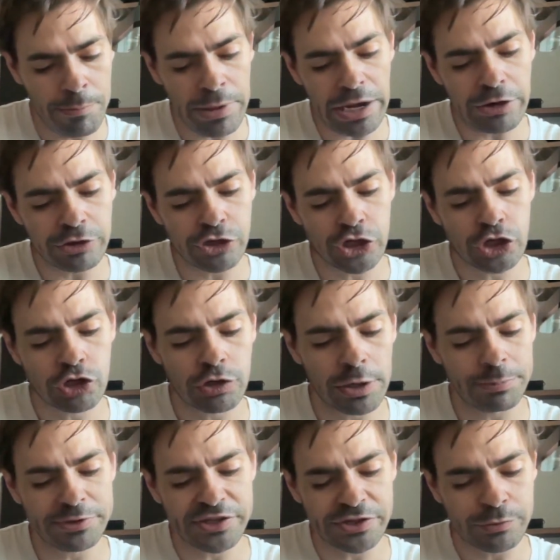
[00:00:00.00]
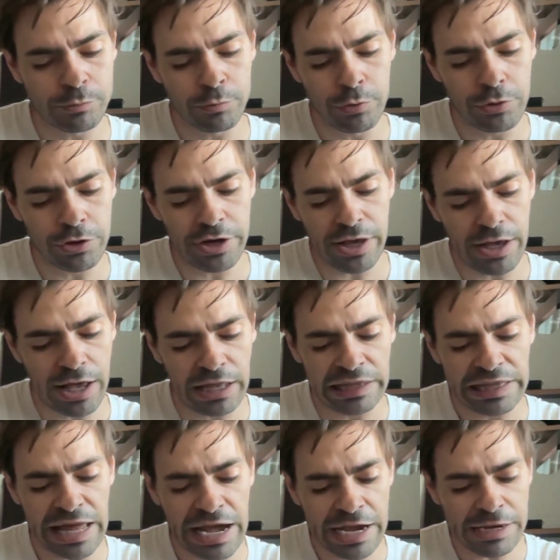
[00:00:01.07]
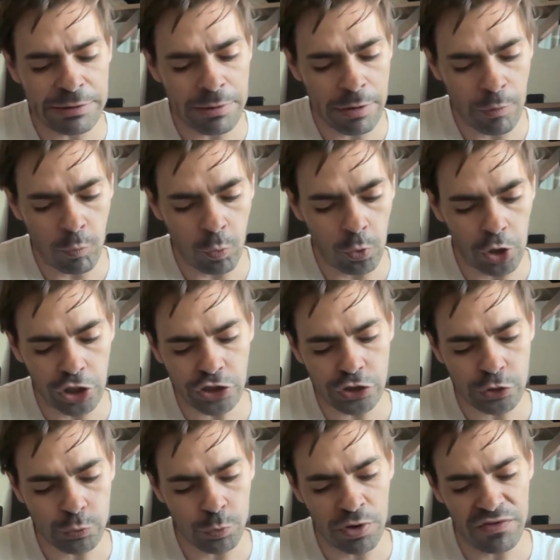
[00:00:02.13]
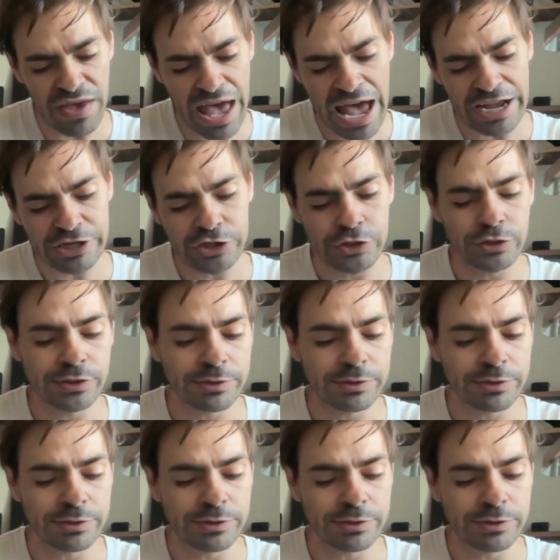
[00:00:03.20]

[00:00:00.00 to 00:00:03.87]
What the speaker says: scripts would align words with actions